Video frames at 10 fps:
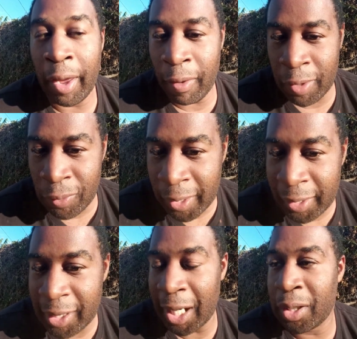
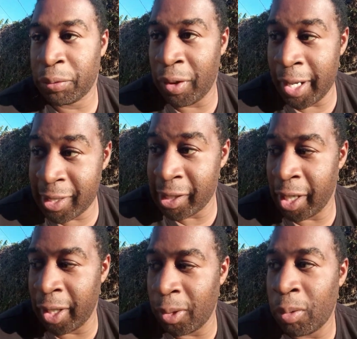Everyone got to fight
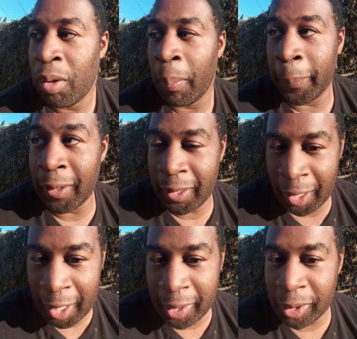Cell, but in
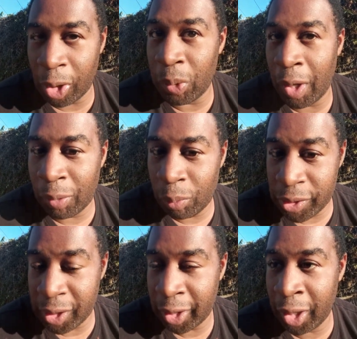the end, Gohan
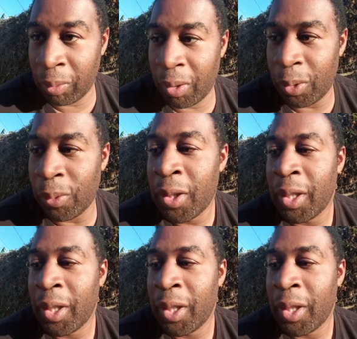was the hero.